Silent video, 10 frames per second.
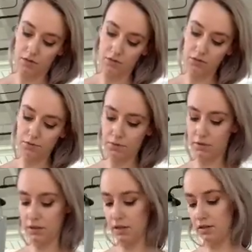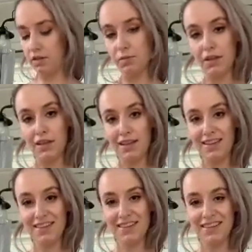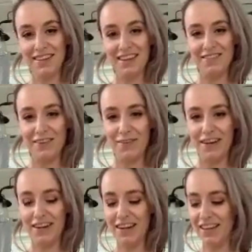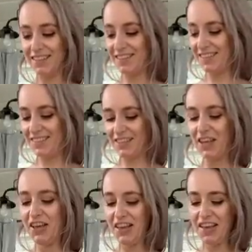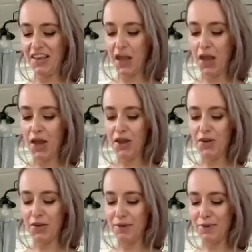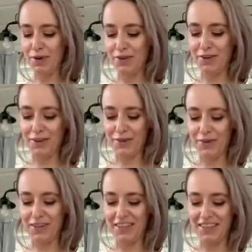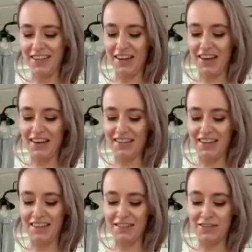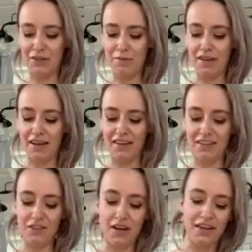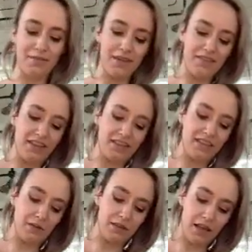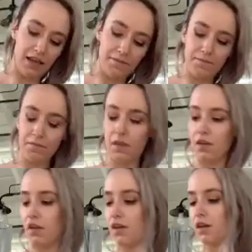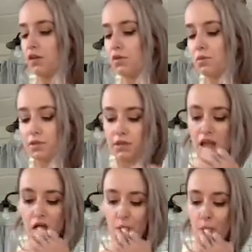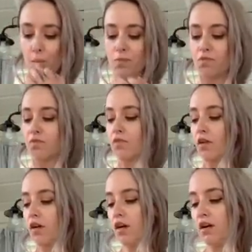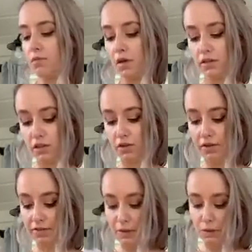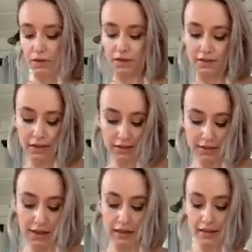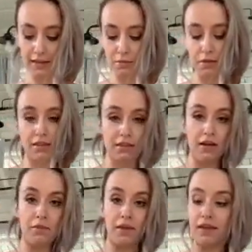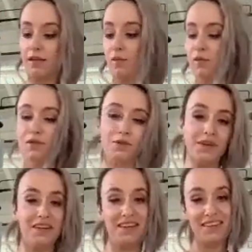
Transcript: Whoops, and spill it everywhere, as is normal for quarantine cocktails, so I'm not going to try and be fancy with that. Oops. Also, if someone could tell Stanley to please call me and we'll do a